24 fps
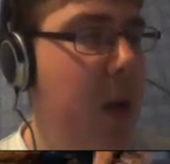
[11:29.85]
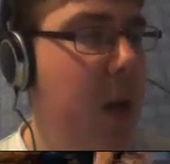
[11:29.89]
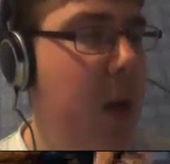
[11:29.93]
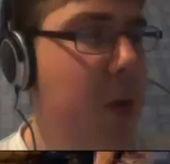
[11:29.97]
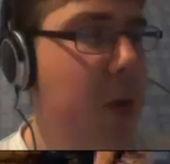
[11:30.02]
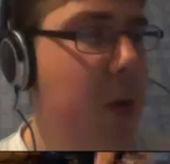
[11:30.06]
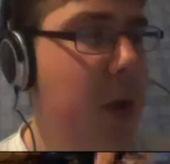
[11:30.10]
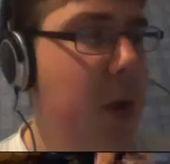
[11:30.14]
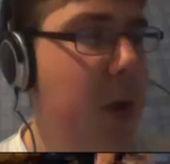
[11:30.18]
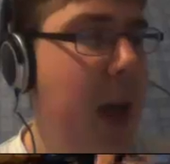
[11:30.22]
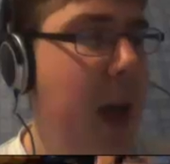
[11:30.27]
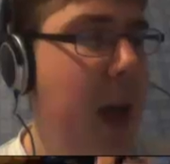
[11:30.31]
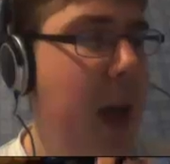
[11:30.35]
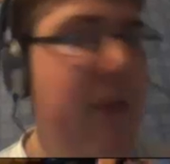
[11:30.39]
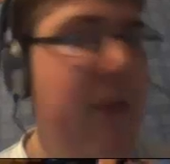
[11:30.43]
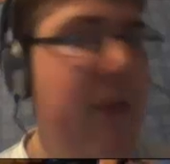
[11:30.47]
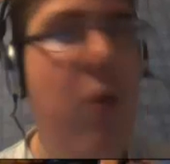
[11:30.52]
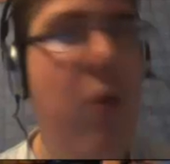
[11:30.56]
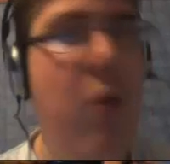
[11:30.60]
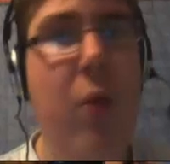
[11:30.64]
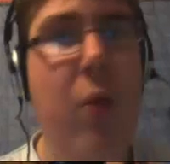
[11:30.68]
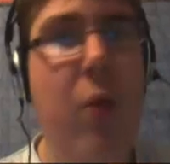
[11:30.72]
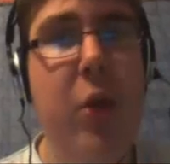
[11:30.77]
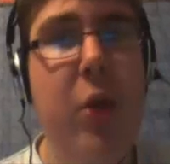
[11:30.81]

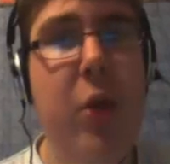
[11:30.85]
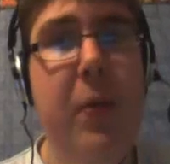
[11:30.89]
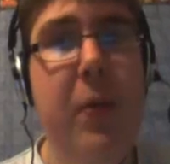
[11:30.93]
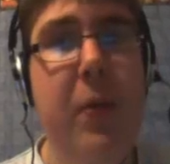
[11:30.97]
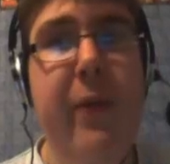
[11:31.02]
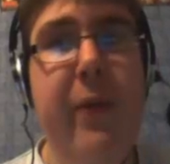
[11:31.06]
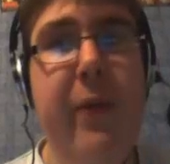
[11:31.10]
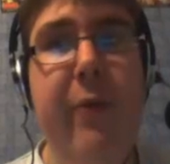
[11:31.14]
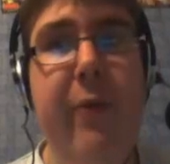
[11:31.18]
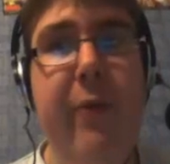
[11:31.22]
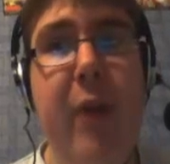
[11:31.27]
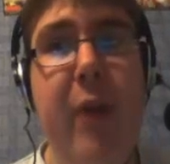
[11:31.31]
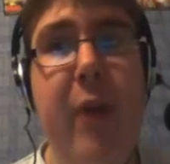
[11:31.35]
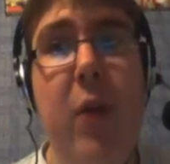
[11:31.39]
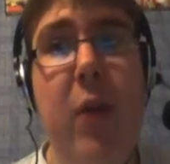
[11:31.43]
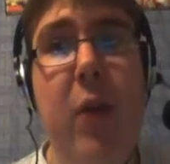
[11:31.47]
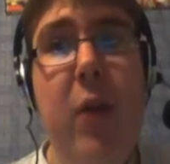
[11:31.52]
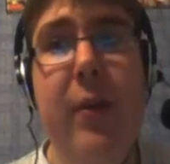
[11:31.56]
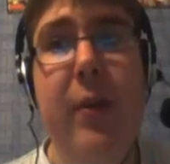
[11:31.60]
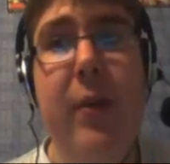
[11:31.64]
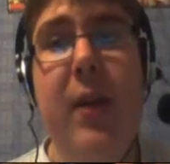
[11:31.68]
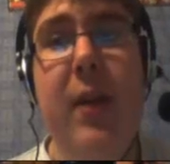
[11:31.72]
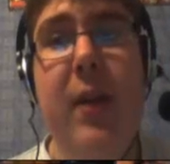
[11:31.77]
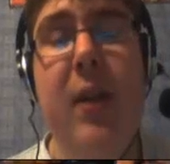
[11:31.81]
Like everyone wants something
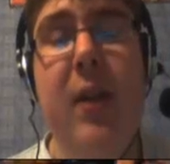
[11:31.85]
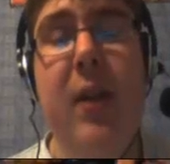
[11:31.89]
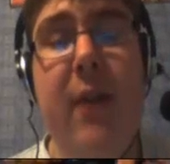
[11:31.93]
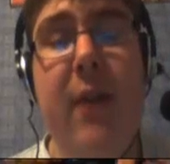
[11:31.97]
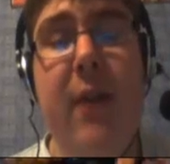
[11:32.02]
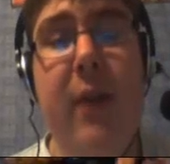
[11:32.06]
for free.